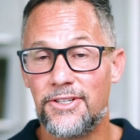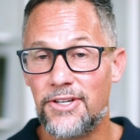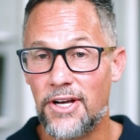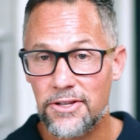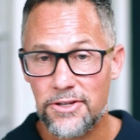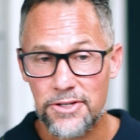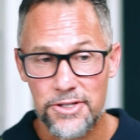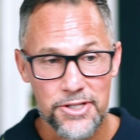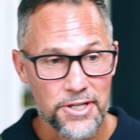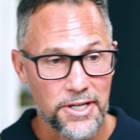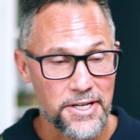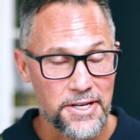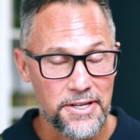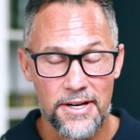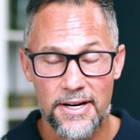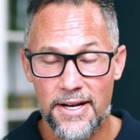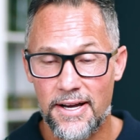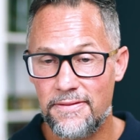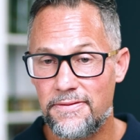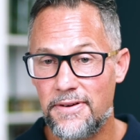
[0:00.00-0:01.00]
Another study
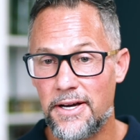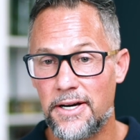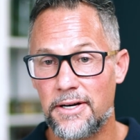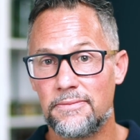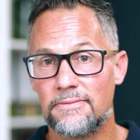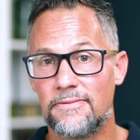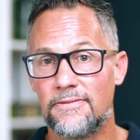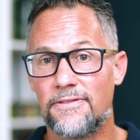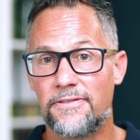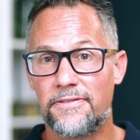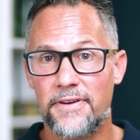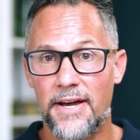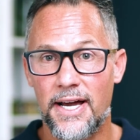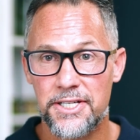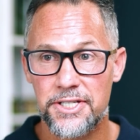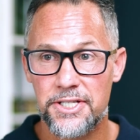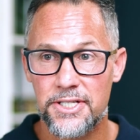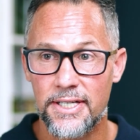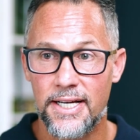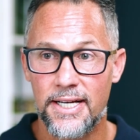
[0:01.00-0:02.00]
that I found
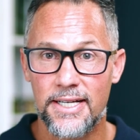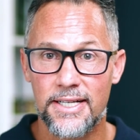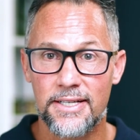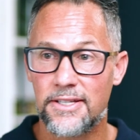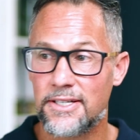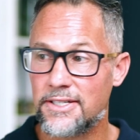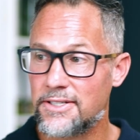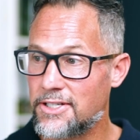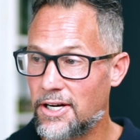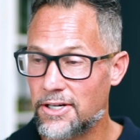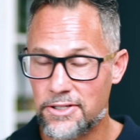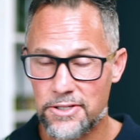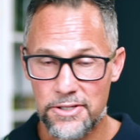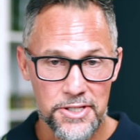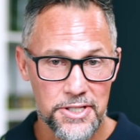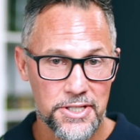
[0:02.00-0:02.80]
fascinating that Dr.